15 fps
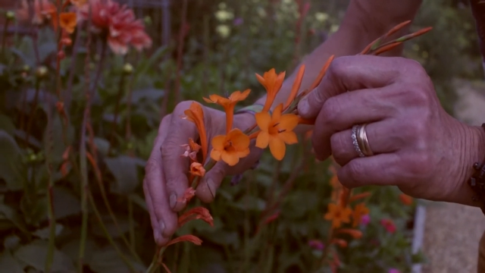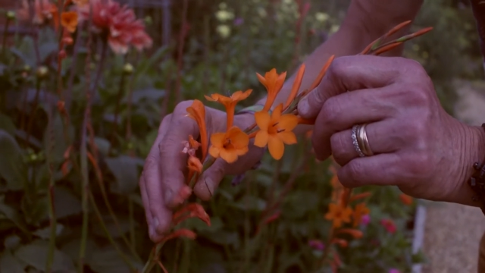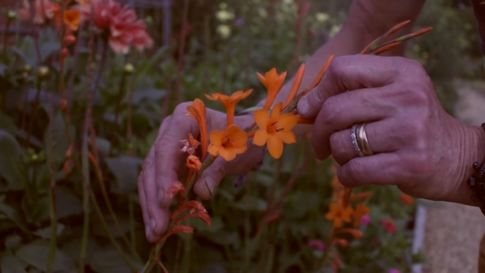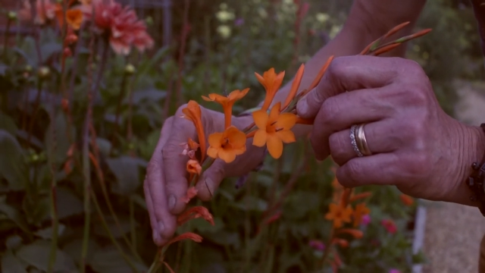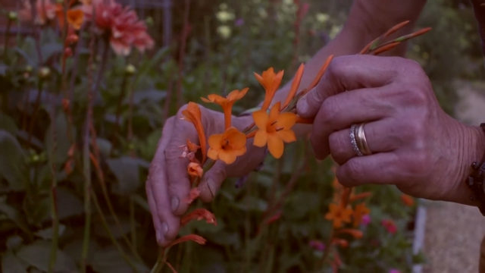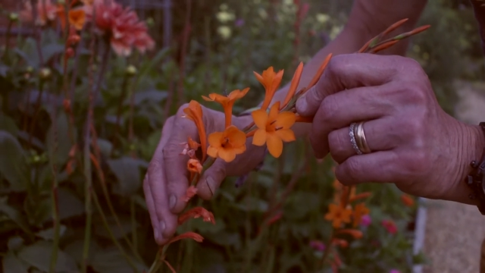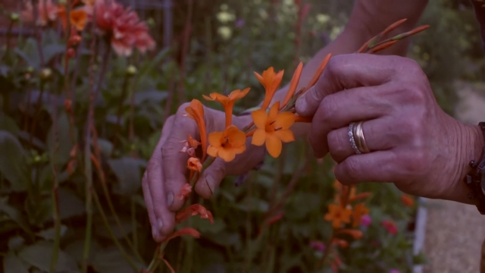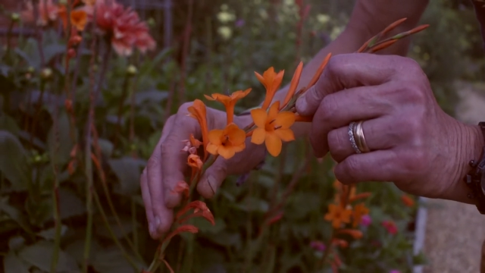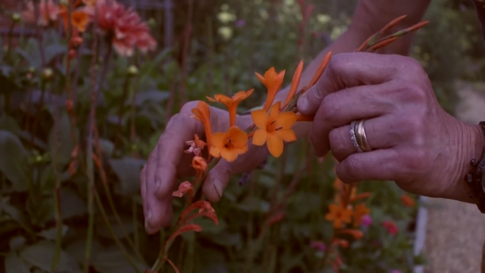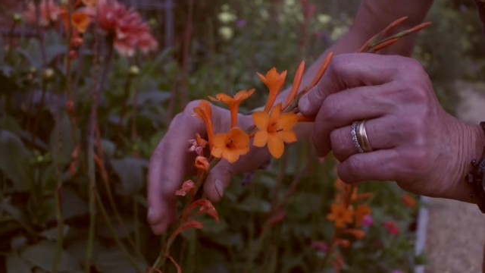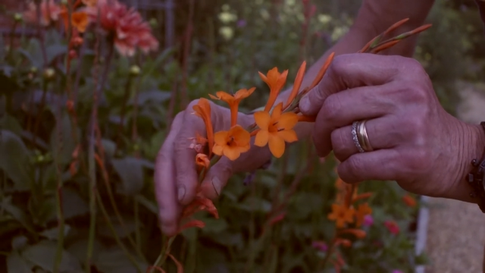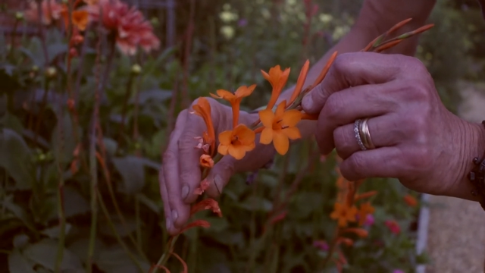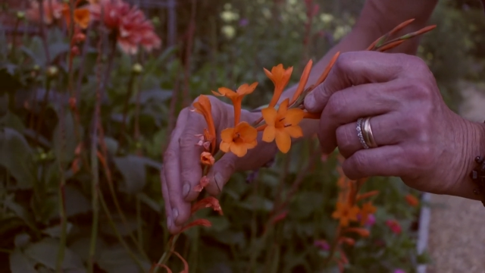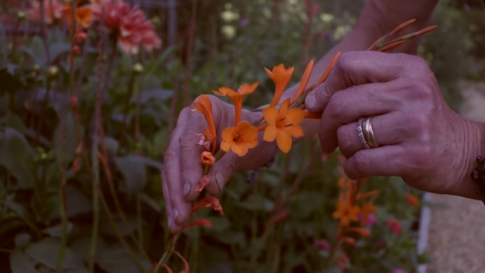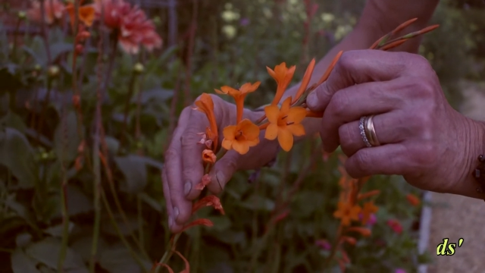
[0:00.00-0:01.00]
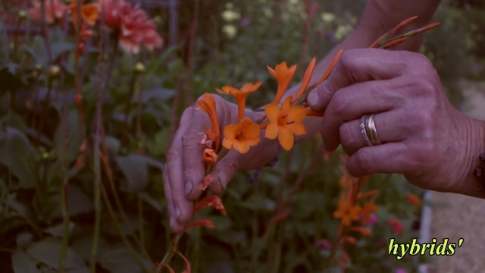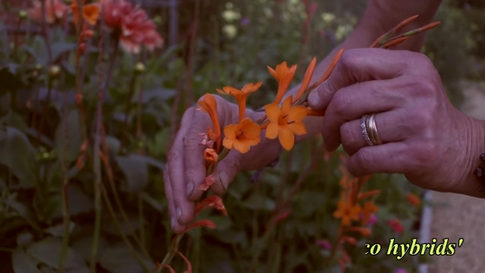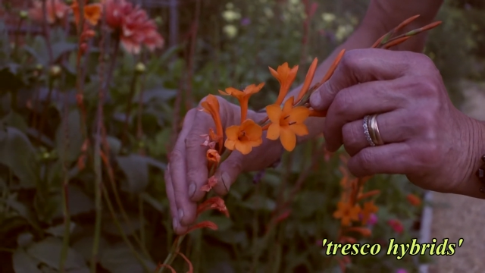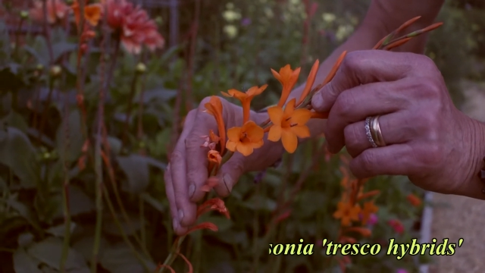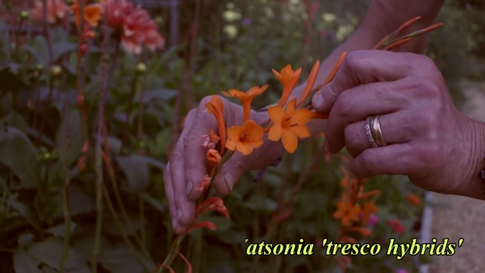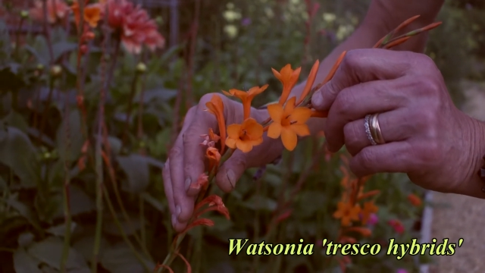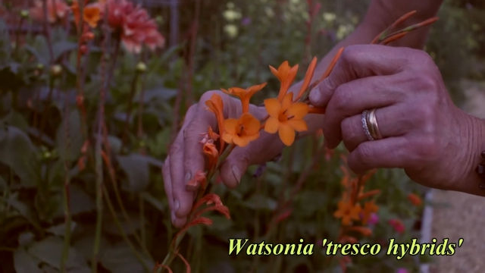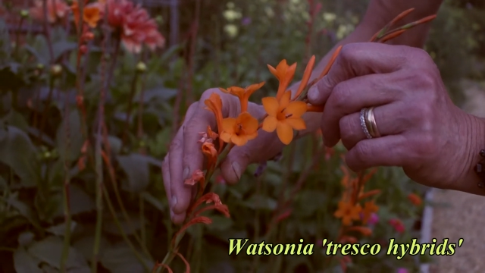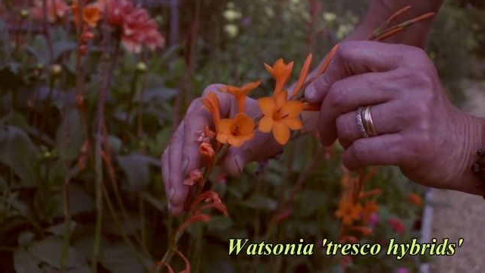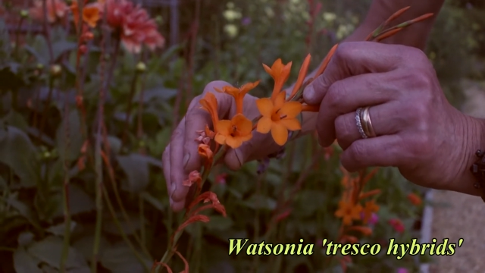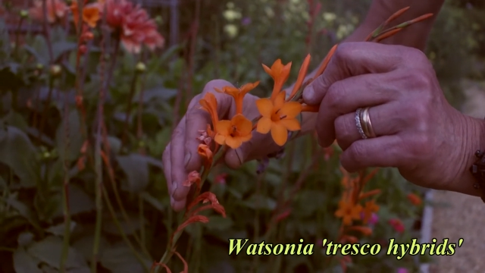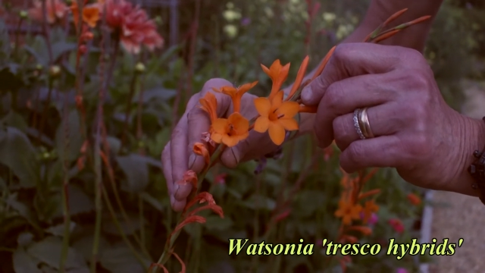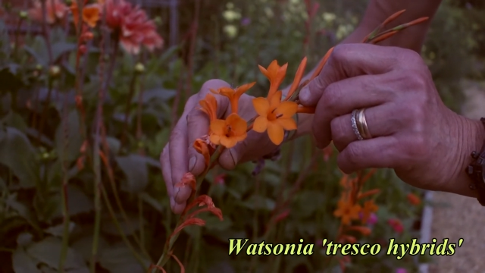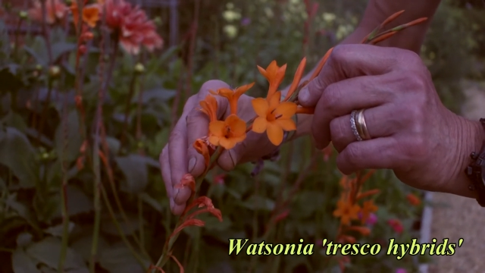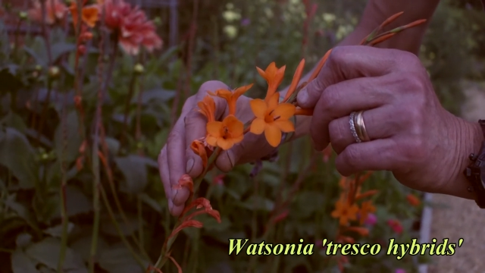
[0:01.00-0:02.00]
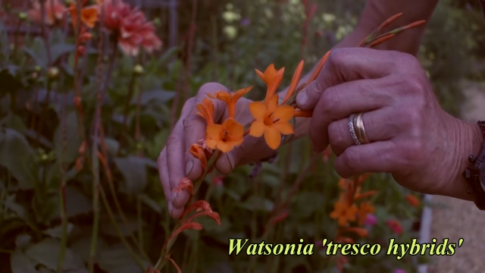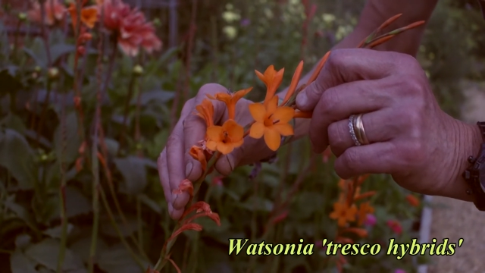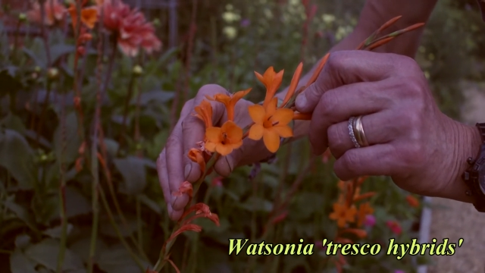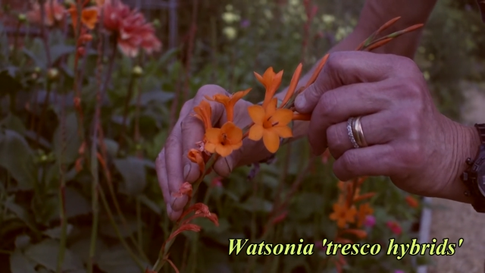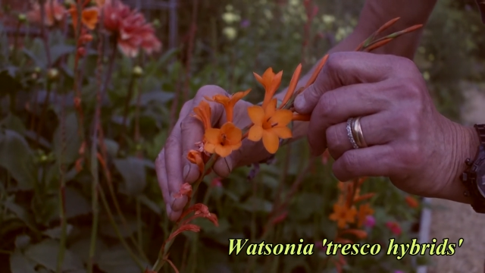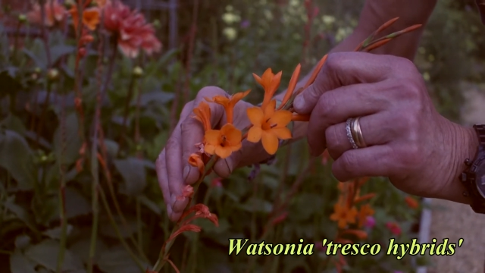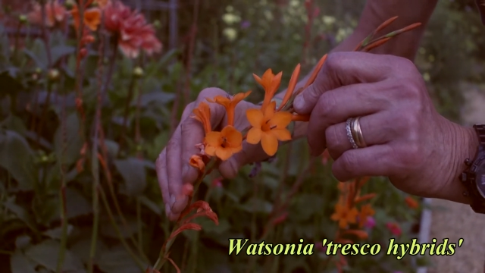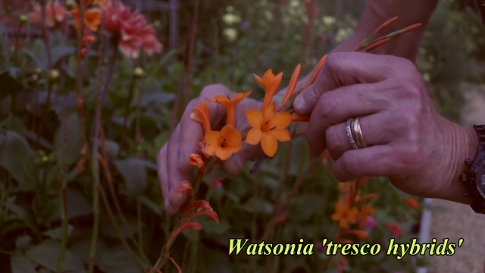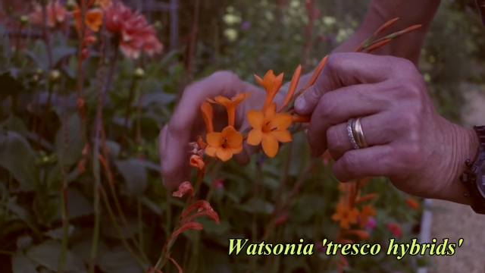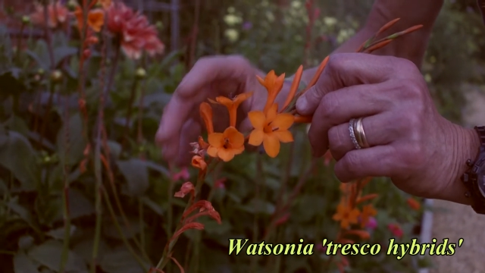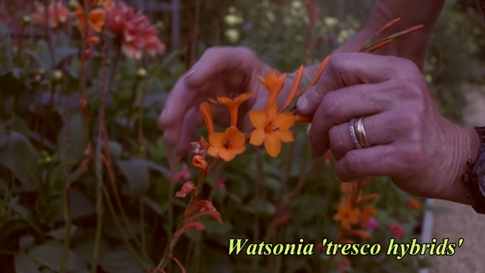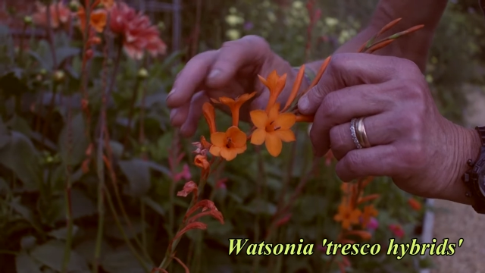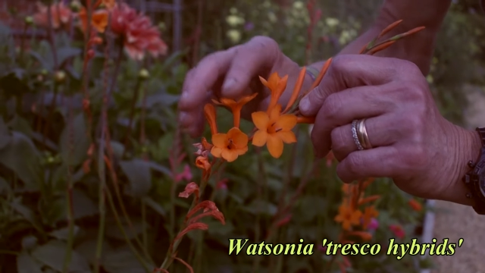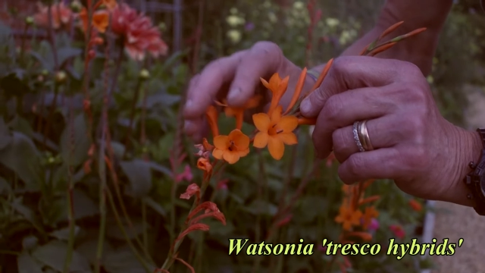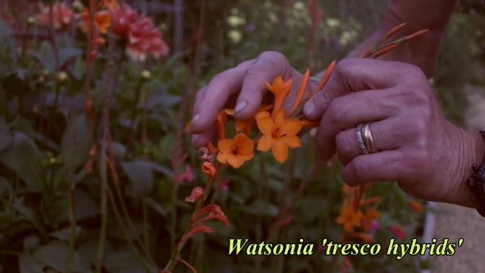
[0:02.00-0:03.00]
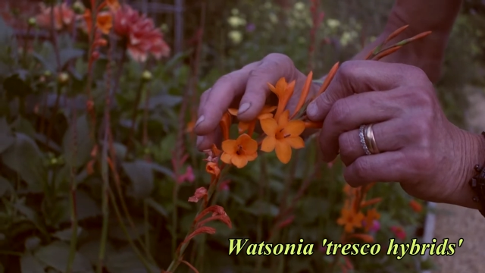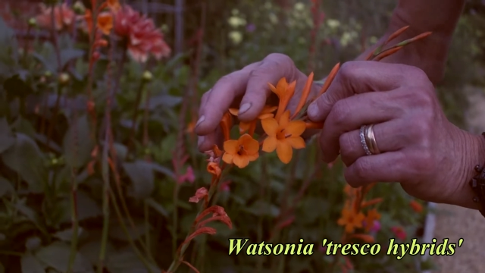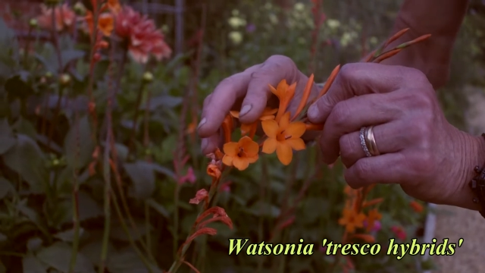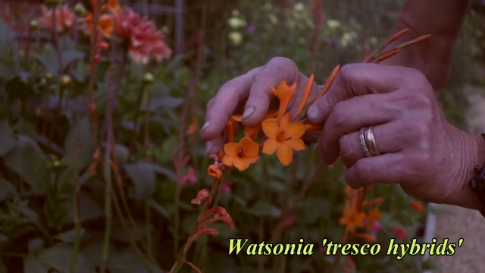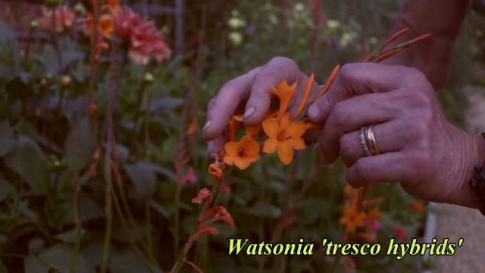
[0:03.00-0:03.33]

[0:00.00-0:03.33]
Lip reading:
(no speaker visible)